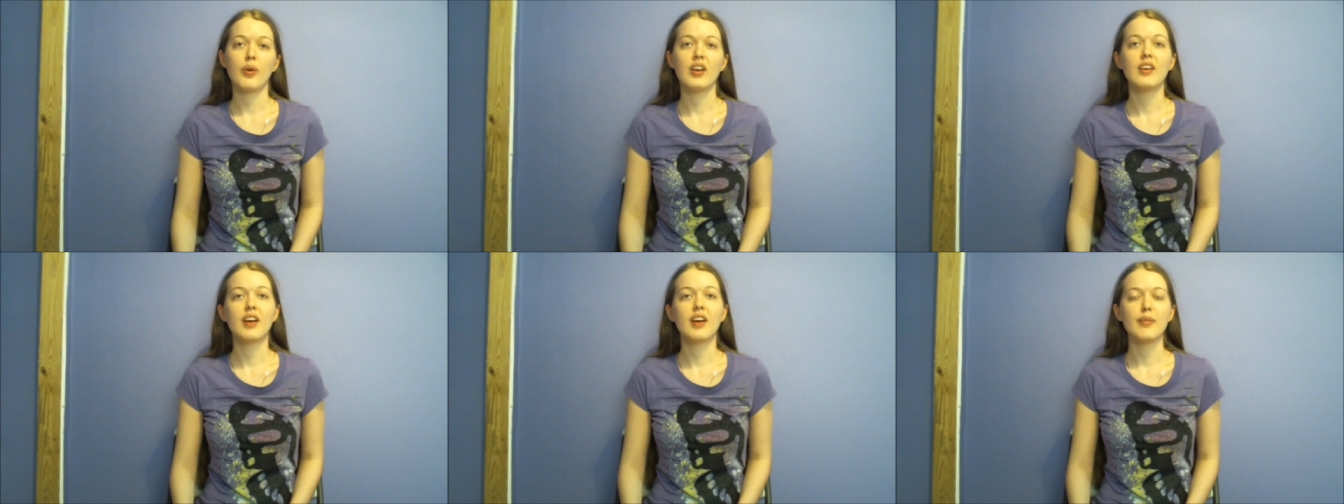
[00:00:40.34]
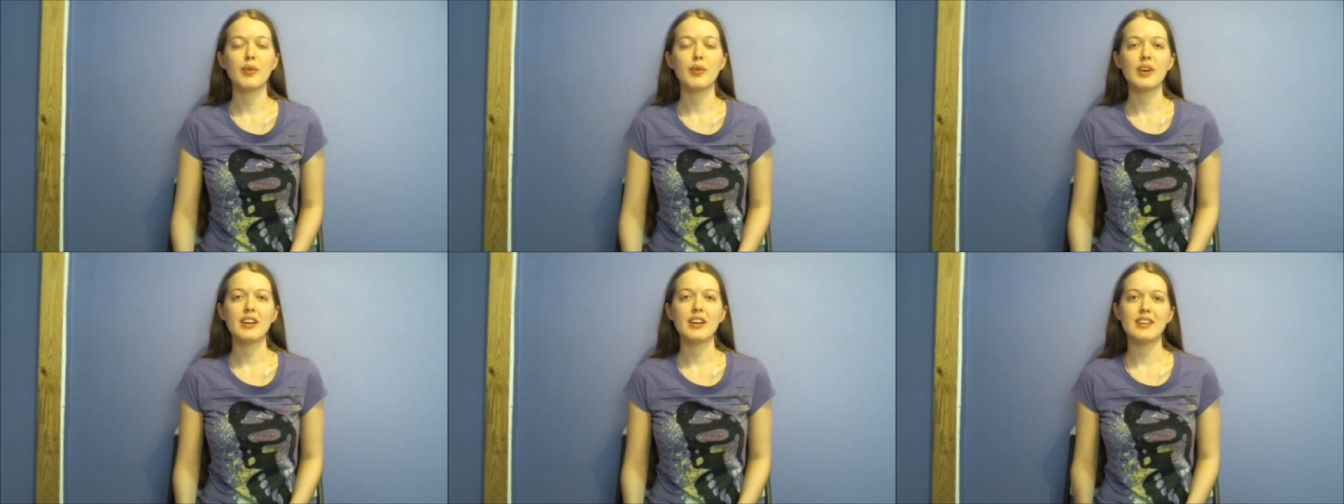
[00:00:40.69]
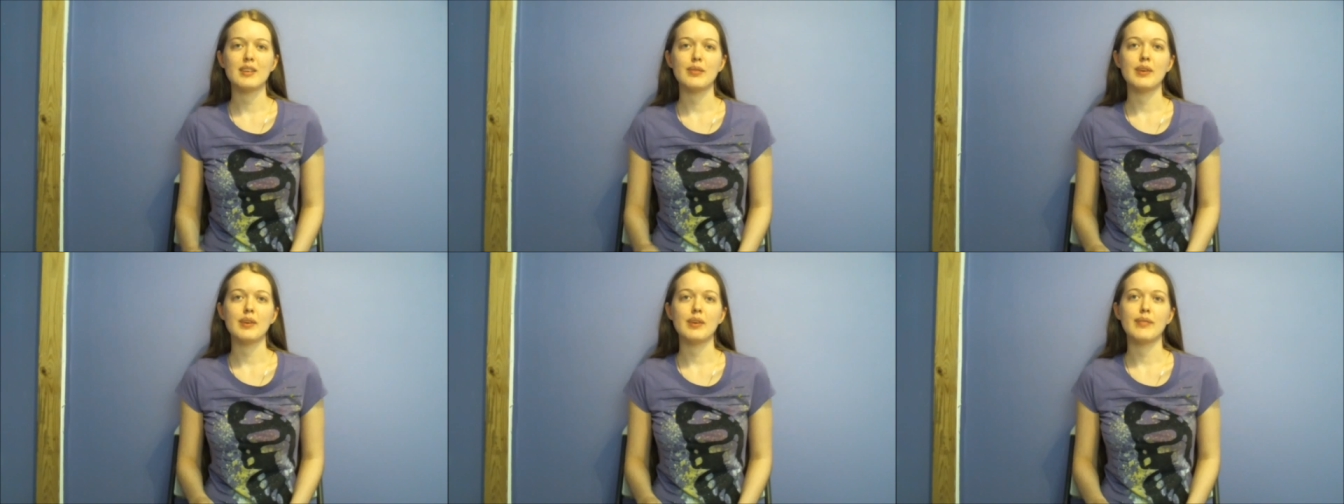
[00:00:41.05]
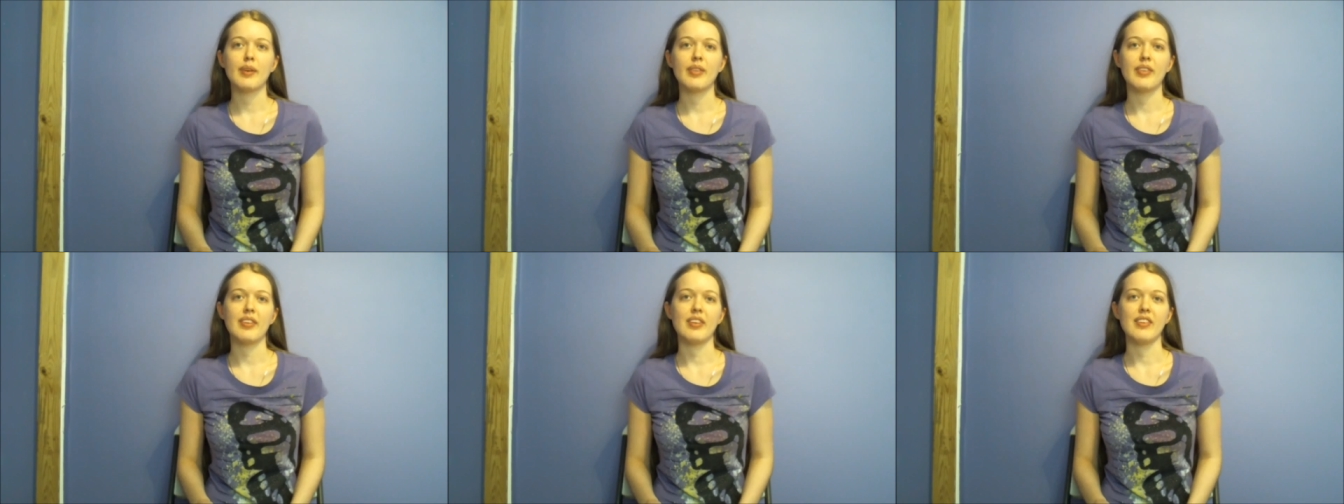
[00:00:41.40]
I'm wanting it to be a
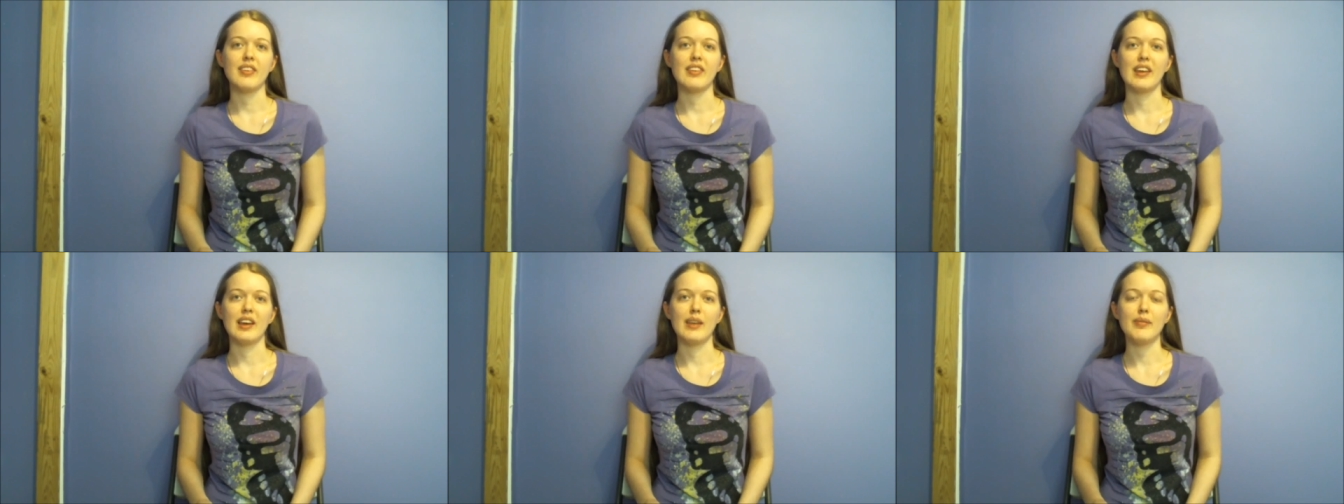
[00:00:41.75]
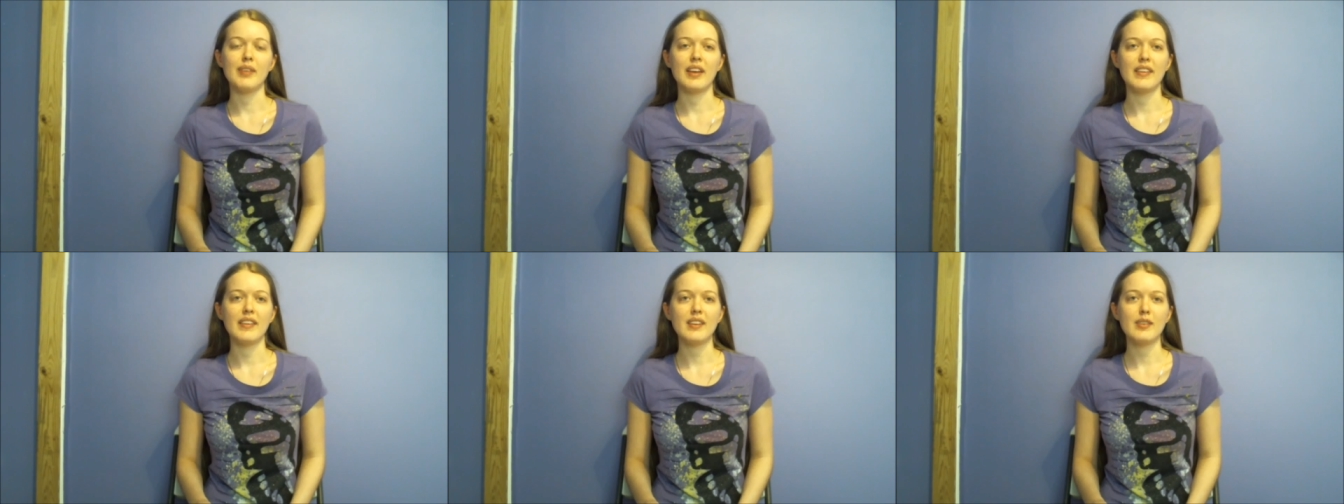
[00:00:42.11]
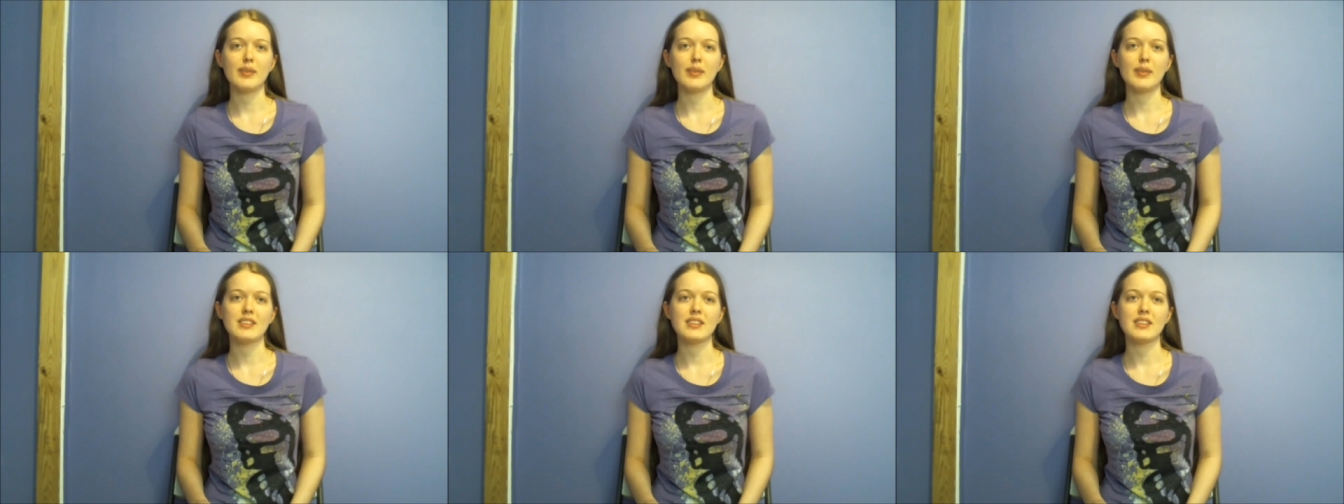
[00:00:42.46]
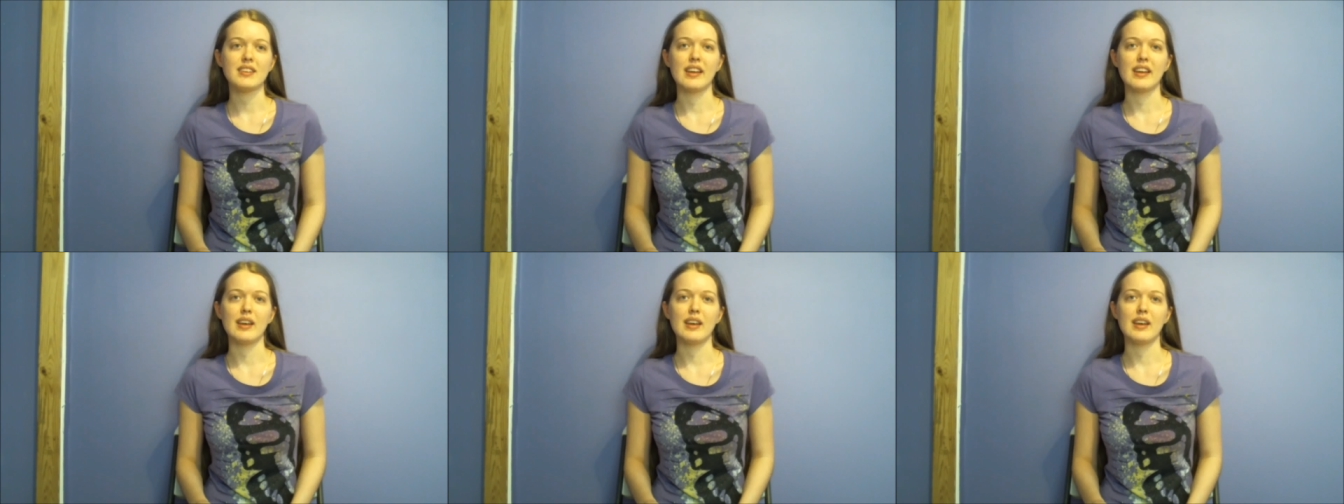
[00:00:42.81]
monthly theme, and this month's
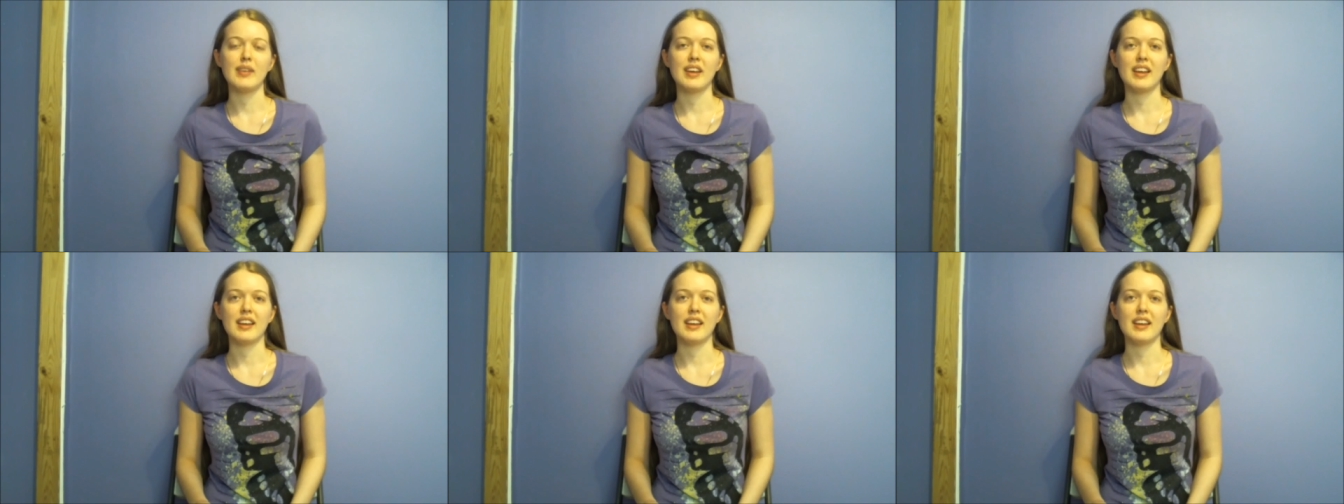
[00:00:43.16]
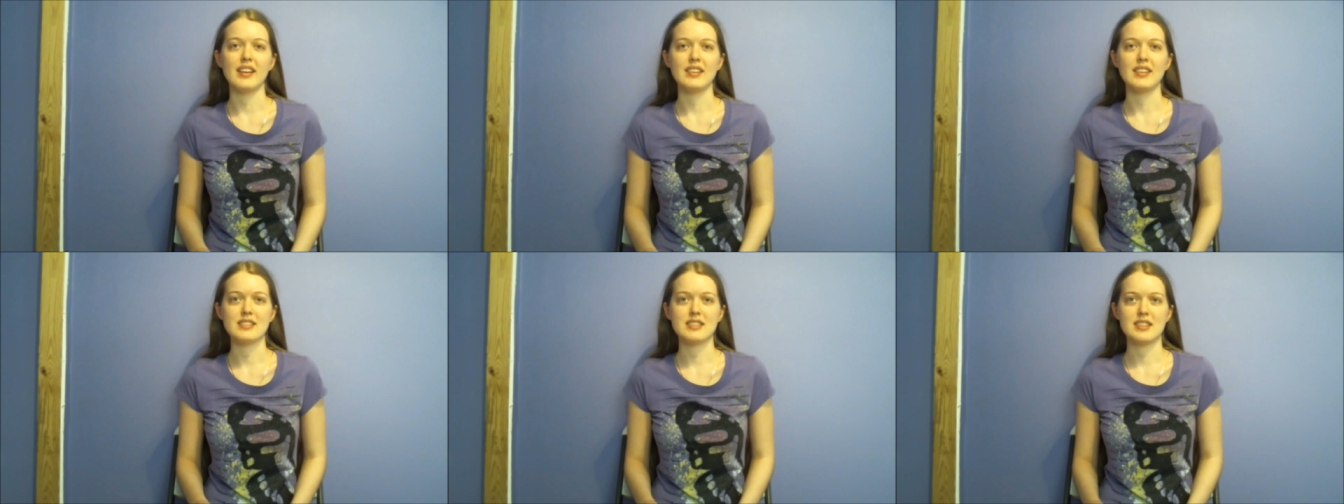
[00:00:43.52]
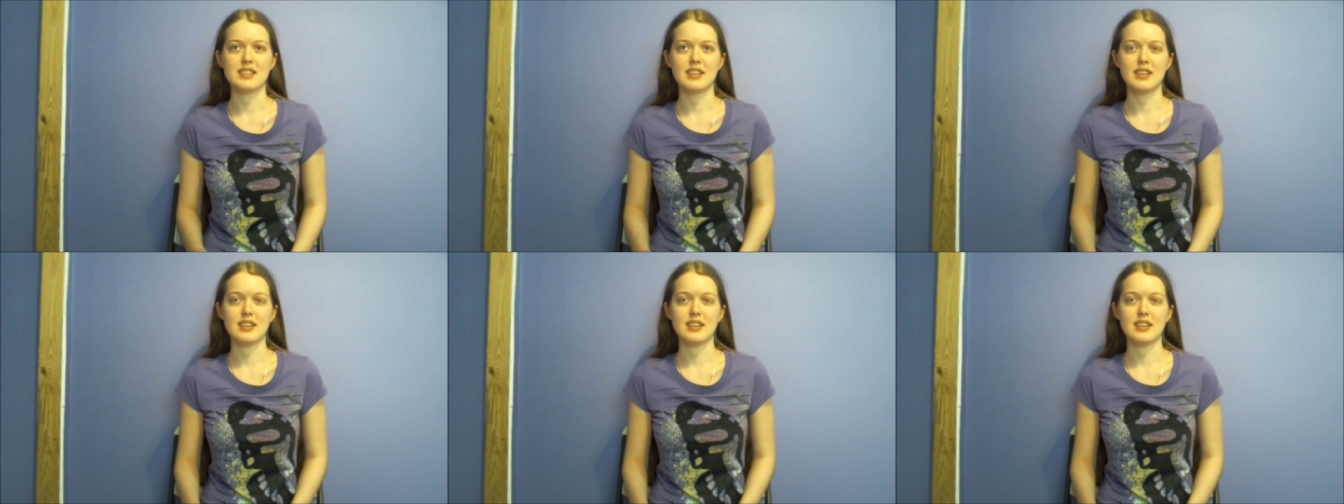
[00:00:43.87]
theme is